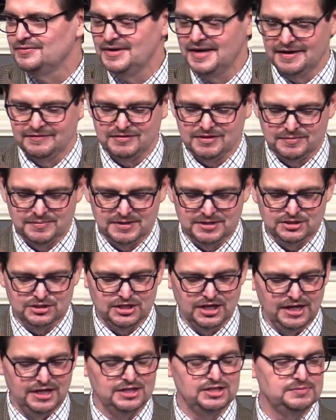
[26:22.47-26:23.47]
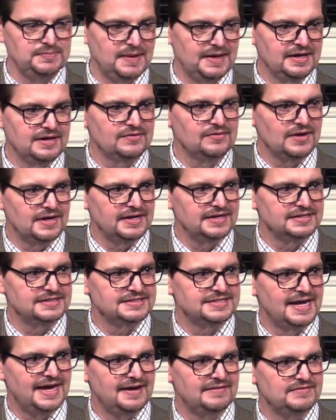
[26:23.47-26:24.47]
We have to be changed by
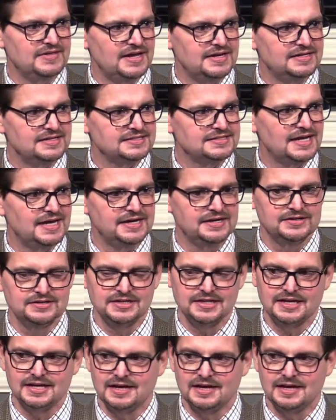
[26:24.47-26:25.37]
Christ to have that desire to